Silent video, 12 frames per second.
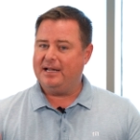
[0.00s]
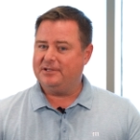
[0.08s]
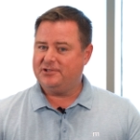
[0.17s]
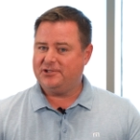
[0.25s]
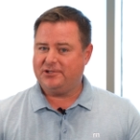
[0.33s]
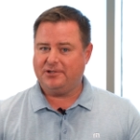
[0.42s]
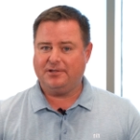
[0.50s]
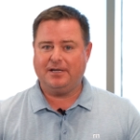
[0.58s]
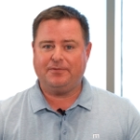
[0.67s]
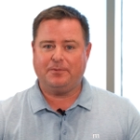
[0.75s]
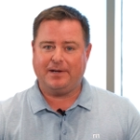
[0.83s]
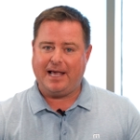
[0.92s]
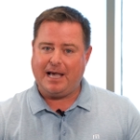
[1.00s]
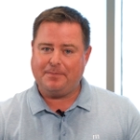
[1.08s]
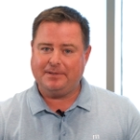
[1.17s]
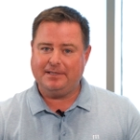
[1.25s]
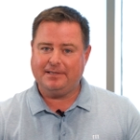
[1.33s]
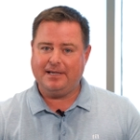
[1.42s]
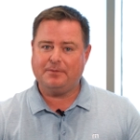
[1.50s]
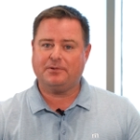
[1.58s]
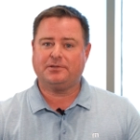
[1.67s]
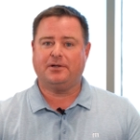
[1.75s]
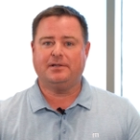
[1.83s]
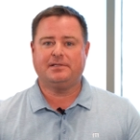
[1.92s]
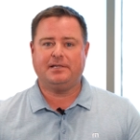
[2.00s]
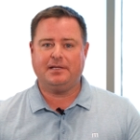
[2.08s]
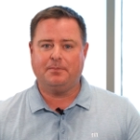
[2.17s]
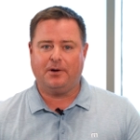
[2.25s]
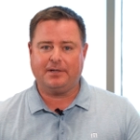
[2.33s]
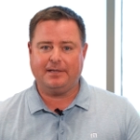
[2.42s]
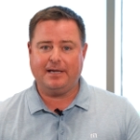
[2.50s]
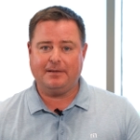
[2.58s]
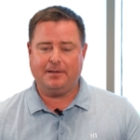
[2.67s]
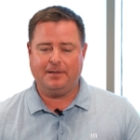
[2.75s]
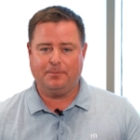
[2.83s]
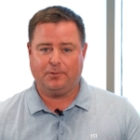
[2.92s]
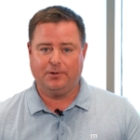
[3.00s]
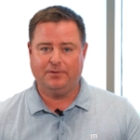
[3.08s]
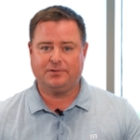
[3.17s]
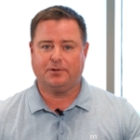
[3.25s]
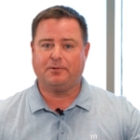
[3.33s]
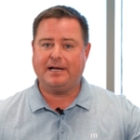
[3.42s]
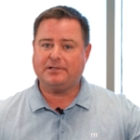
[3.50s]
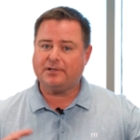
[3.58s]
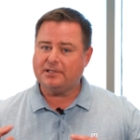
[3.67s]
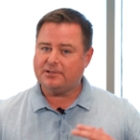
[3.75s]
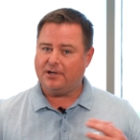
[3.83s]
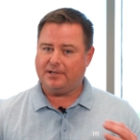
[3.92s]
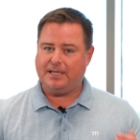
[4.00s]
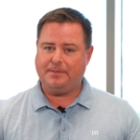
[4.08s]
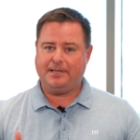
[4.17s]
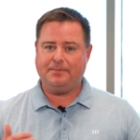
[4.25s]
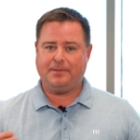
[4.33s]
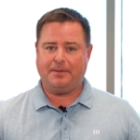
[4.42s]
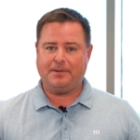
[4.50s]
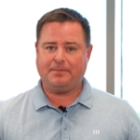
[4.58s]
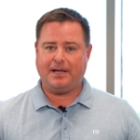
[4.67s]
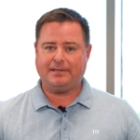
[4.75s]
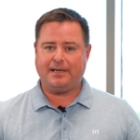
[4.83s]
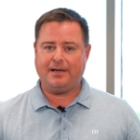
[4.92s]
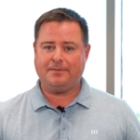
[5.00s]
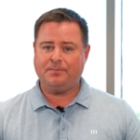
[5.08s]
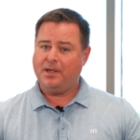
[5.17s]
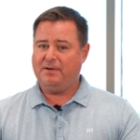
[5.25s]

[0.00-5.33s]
And sure enough, when it happened again, we're starting to see the market get improved. So rates are going to start keep keep coming back down.